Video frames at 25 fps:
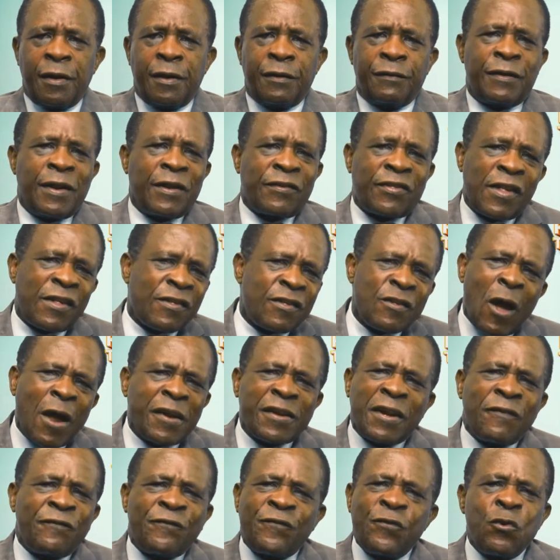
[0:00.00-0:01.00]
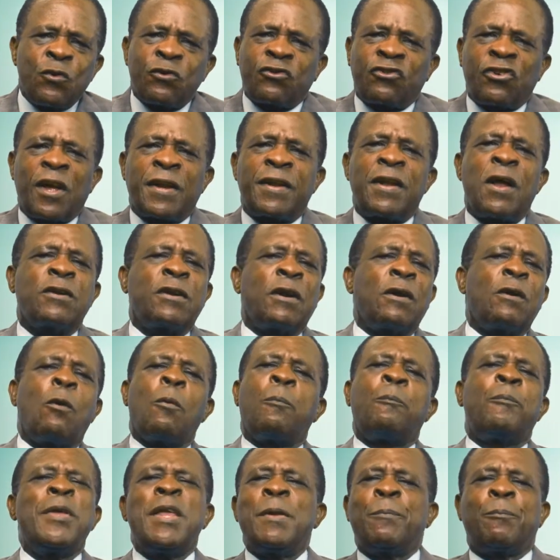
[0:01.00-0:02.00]
this is not the future that our
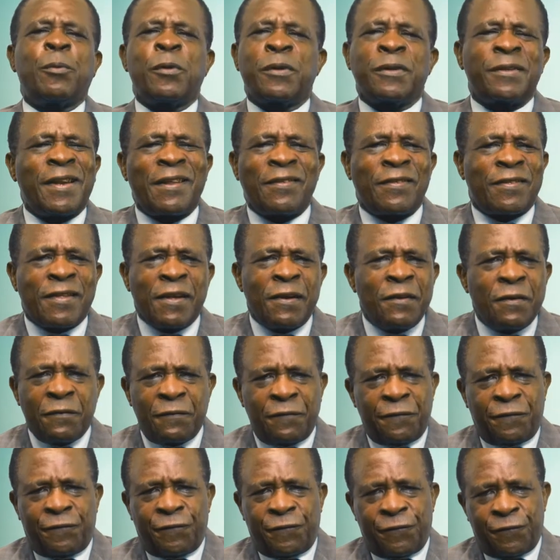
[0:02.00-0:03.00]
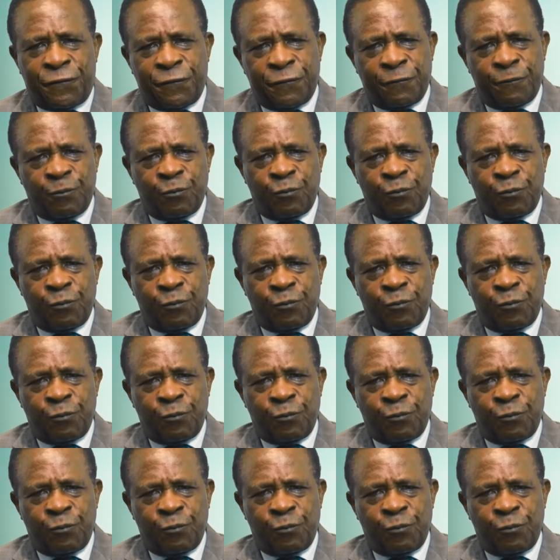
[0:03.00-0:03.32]
people deserve.